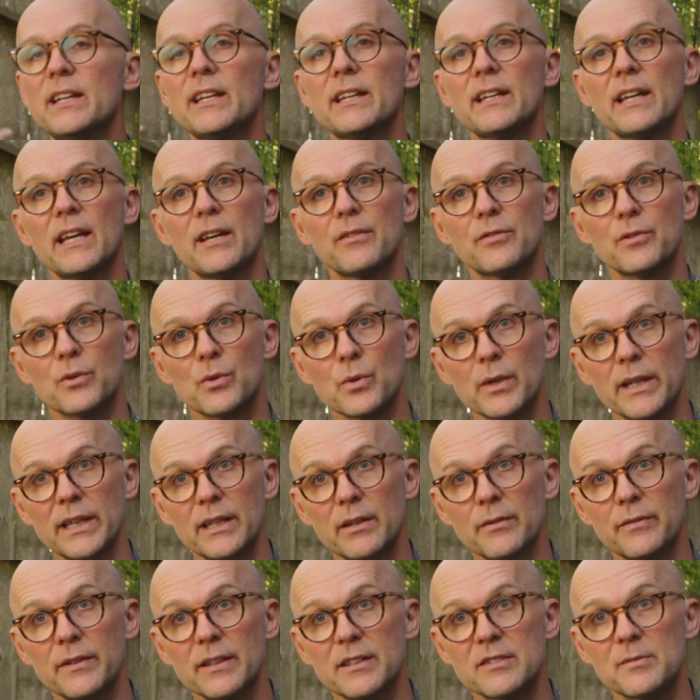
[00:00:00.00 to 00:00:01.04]
can have
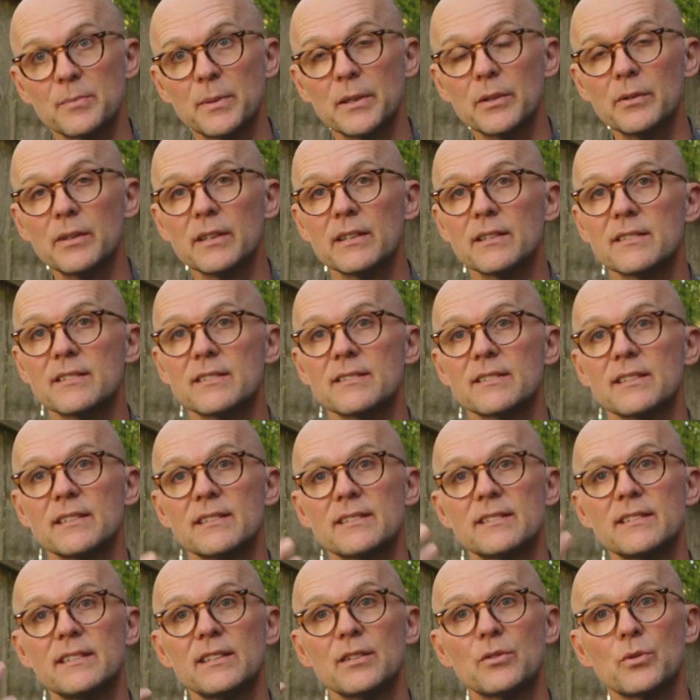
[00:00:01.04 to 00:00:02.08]
creative experiences
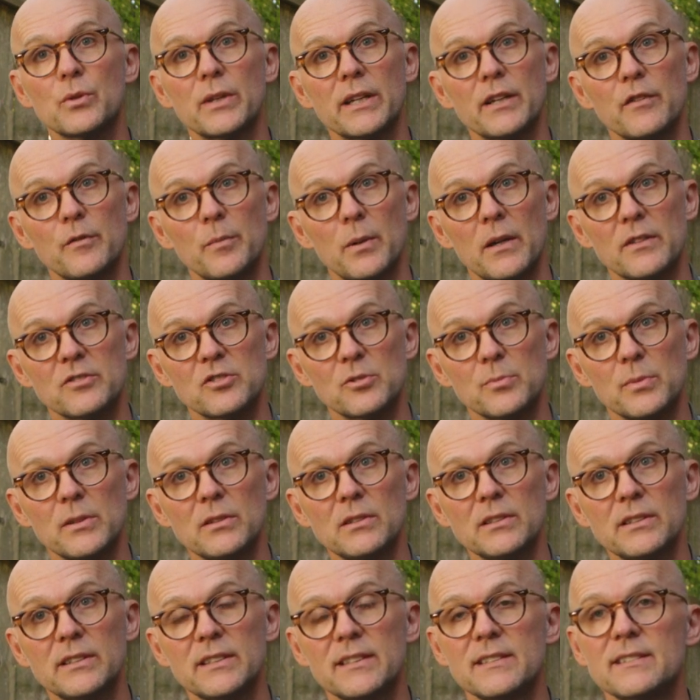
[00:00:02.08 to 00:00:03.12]
and see creative
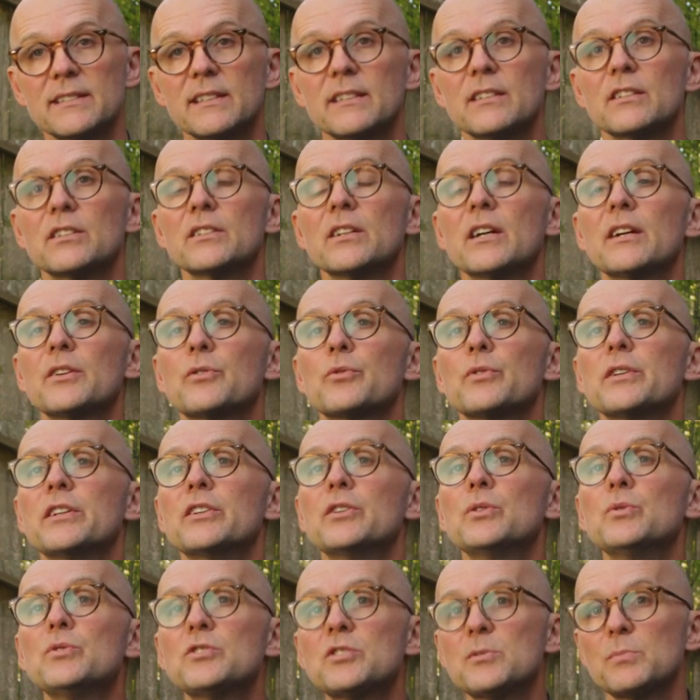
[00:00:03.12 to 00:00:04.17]
possibilities that are not
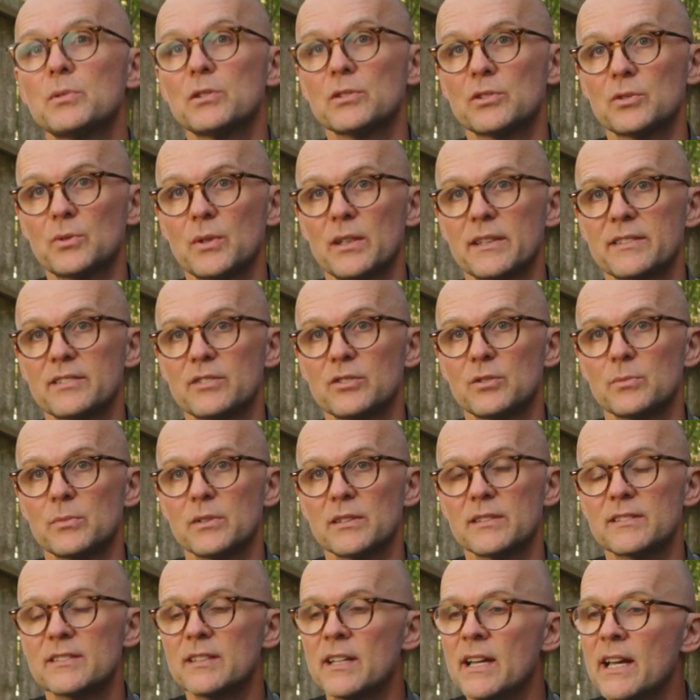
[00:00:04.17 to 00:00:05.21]
reducible to us
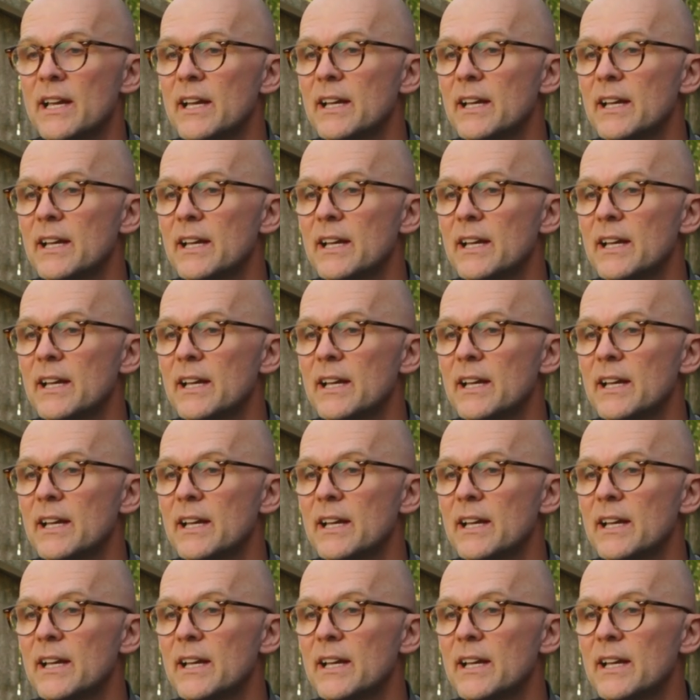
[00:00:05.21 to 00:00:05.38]
humans,